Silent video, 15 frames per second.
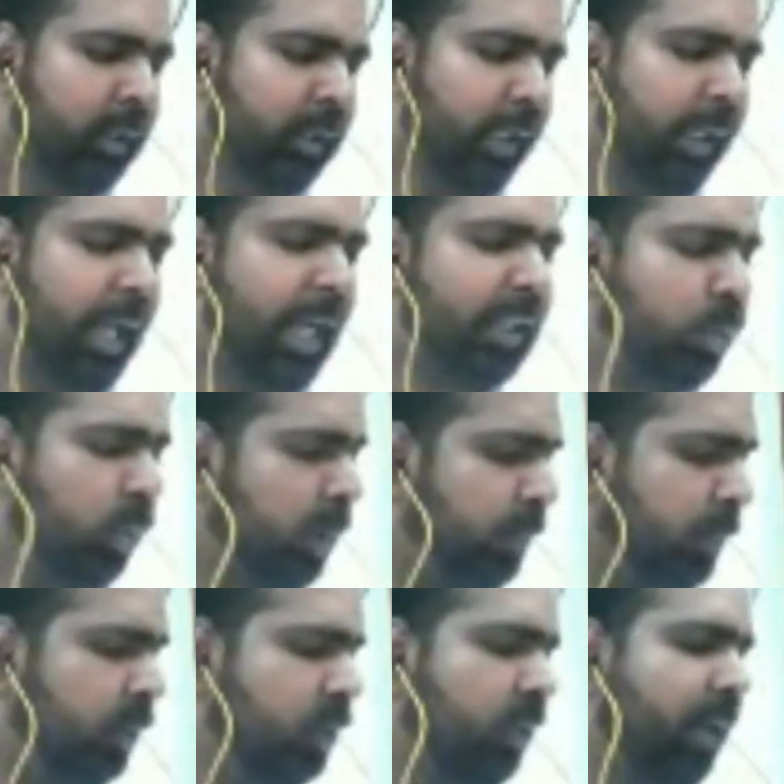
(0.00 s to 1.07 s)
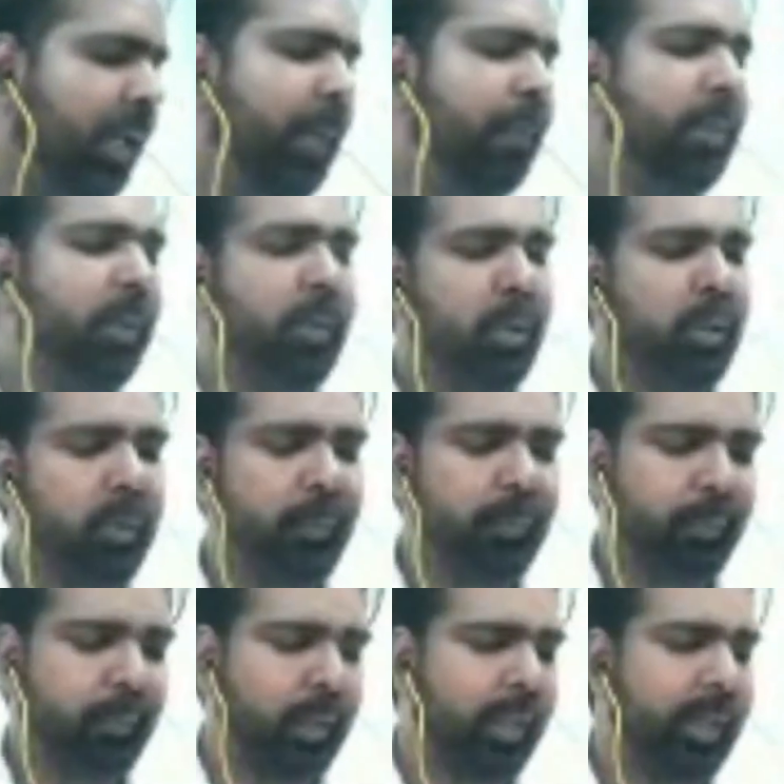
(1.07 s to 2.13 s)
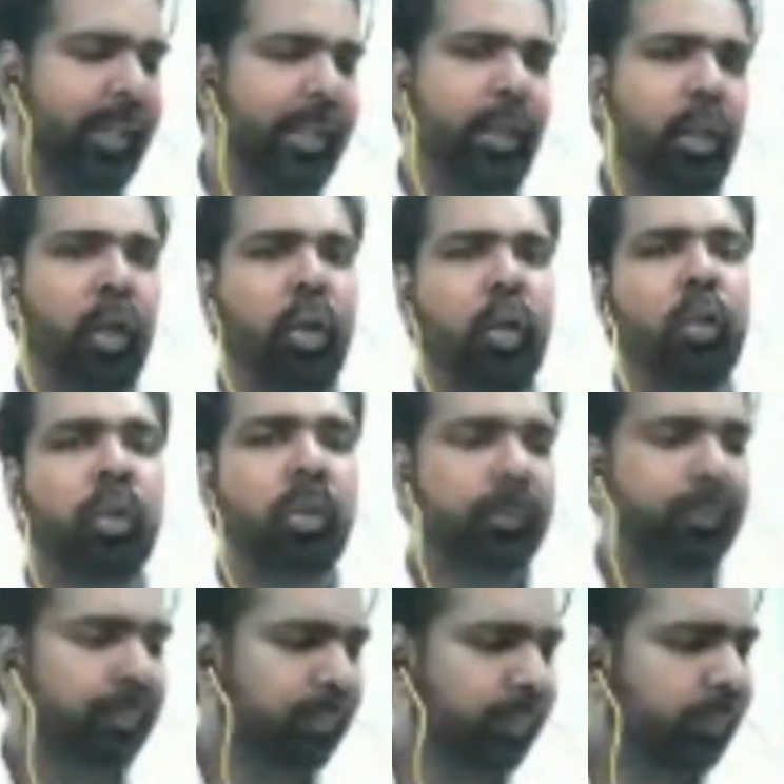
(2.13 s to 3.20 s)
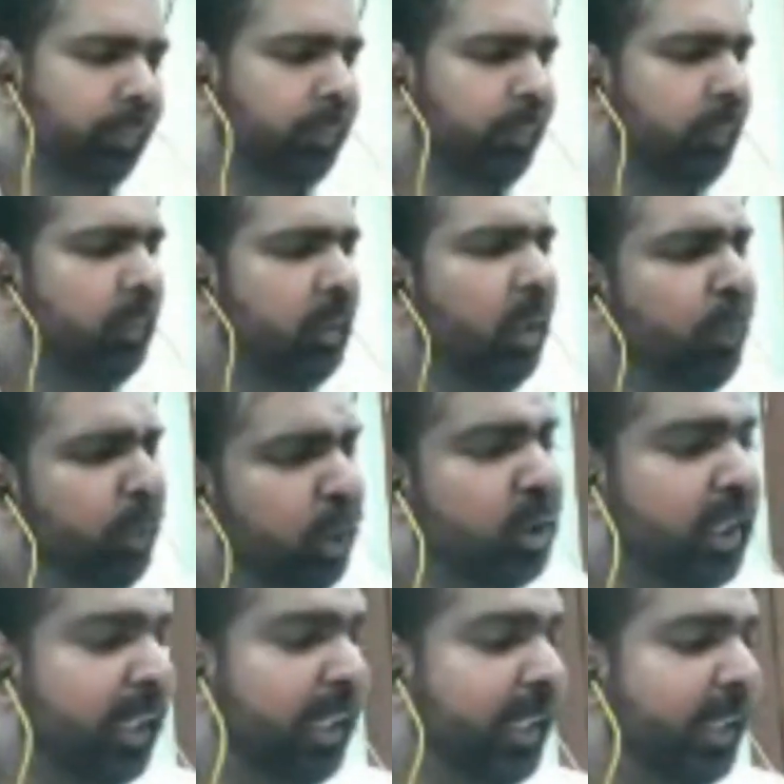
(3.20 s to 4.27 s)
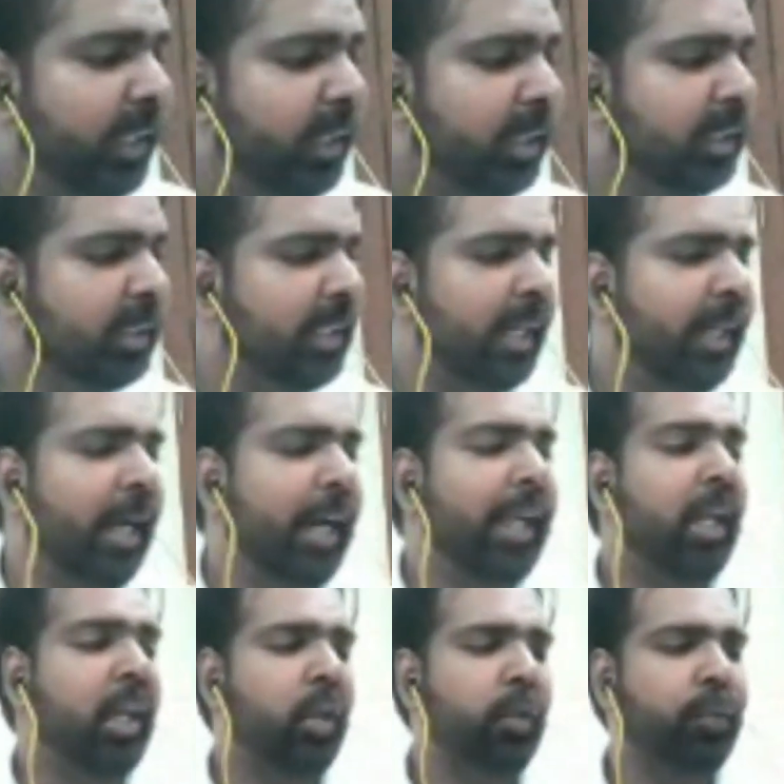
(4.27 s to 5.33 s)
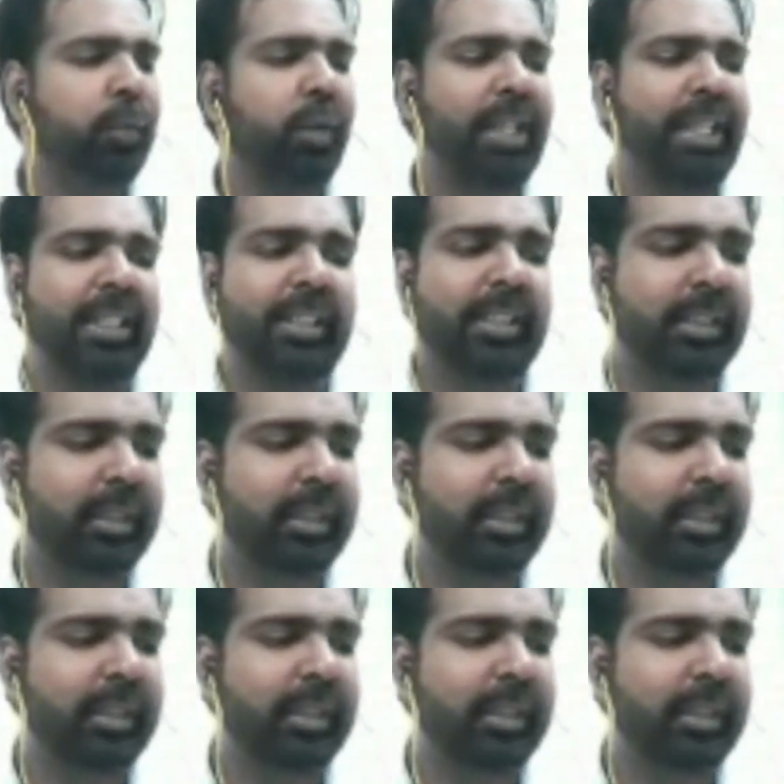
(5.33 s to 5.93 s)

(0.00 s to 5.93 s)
the last one prescribed in your for your study is an island of trees.